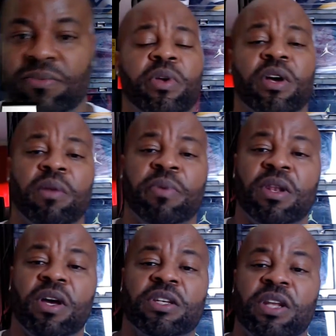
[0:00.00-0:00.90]
gonna be
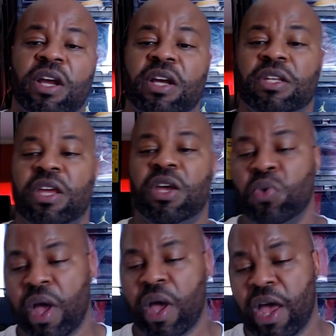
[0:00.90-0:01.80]
lunching, like I said,
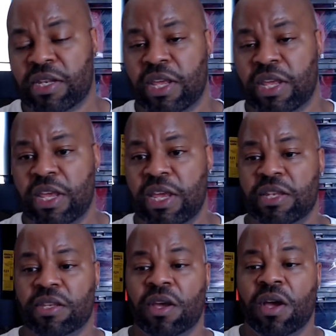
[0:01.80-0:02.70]
Who Has the Heat.
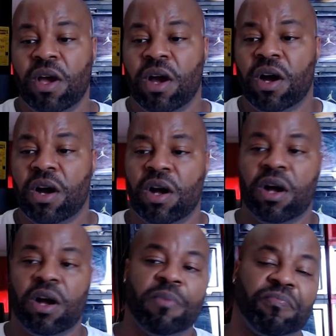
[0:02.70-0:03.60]

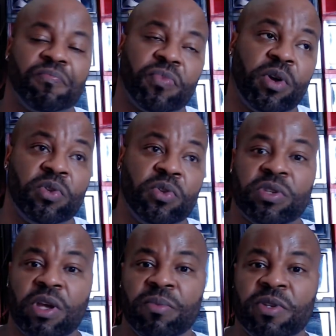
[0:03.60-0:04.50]
We're gonna do
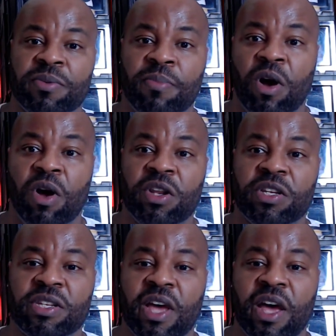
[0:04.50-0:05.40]
something small this
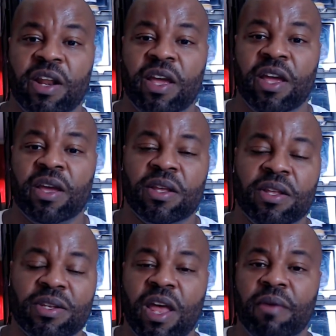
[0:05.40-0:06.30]
Saturday.
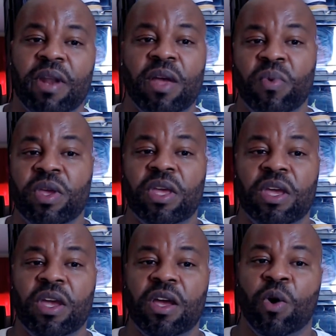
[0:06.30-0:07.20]
It's Labor Day
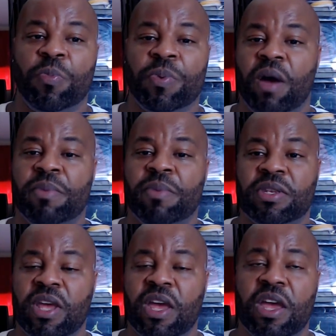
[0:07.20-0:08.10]
weekend. Hope y'all be
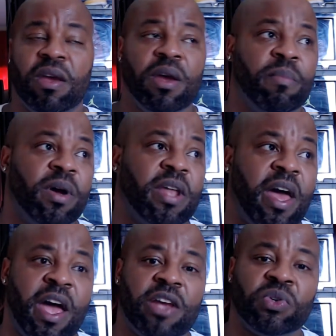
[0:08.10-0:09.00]
safe. But the
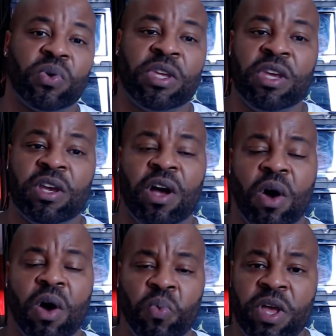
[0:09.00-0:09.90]
actual
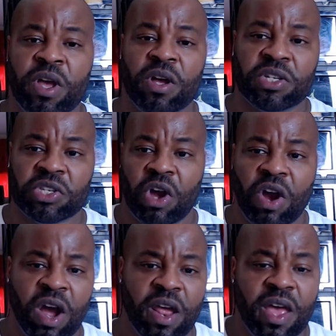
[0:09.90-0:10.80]
kickoff will
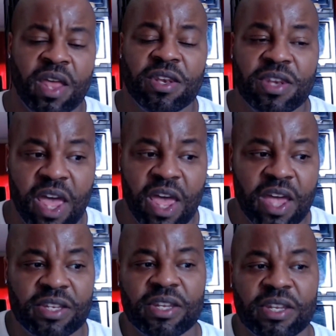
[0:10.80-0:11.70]
start
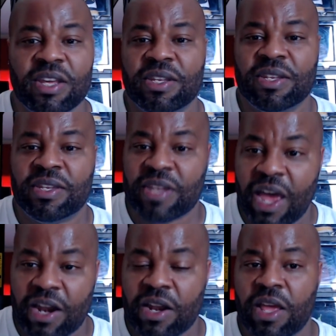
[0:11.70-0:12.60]
next
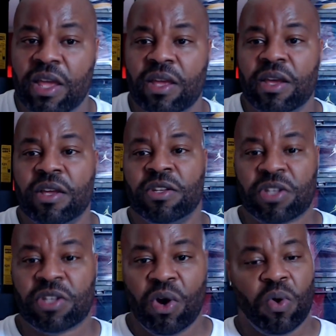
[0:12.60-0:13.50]
Saturday. So